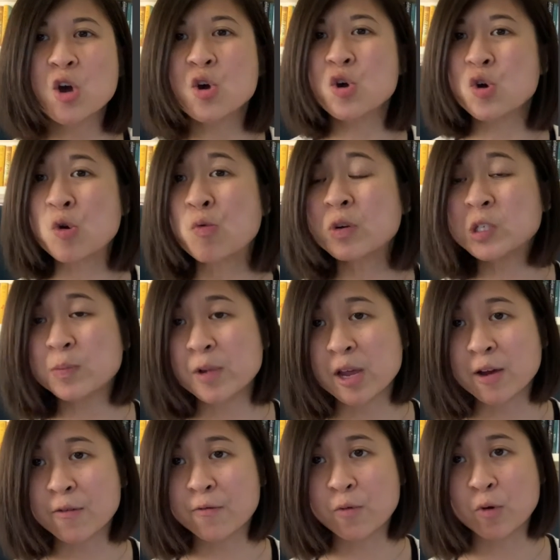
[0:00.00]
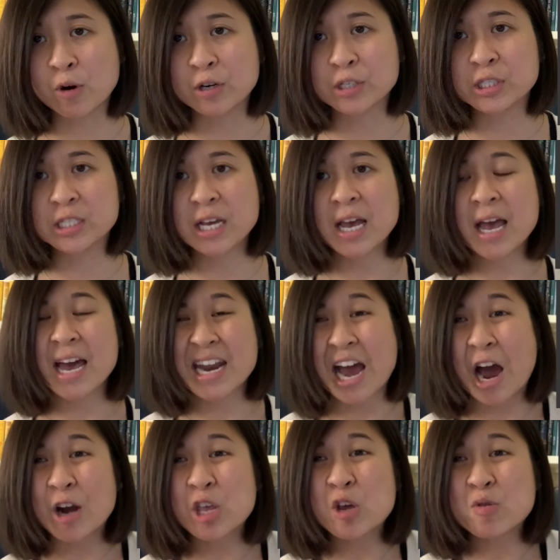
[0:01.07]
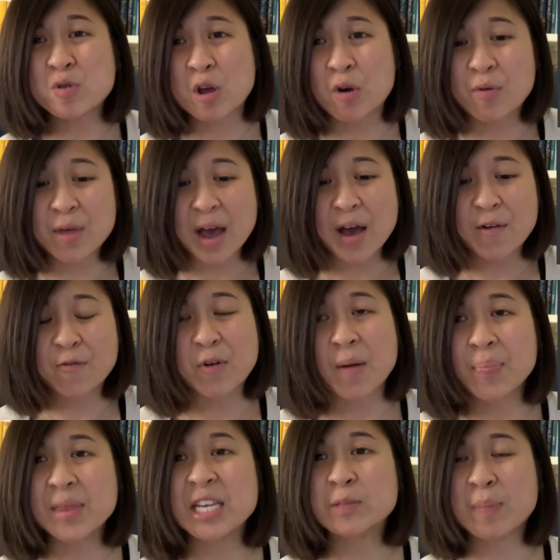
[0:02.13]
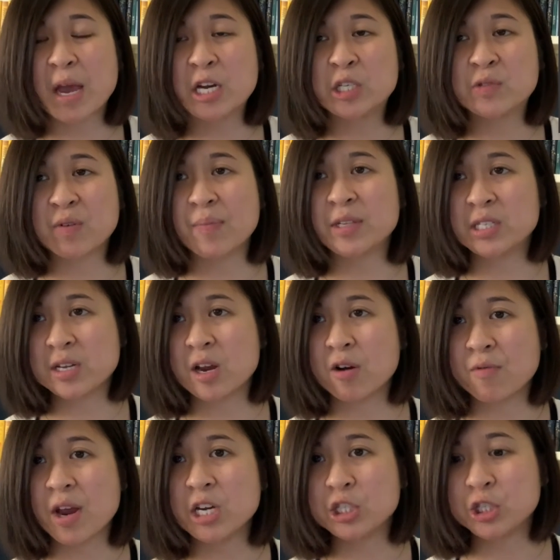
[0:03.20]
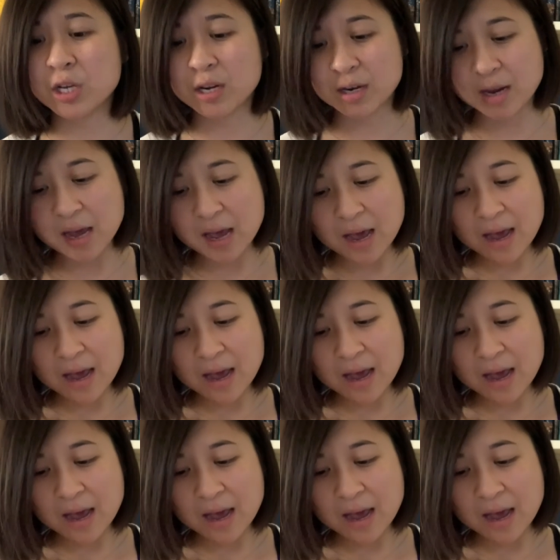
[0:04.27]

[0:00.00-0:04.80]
who was being forced, and how do you know that from these pages, from this narration?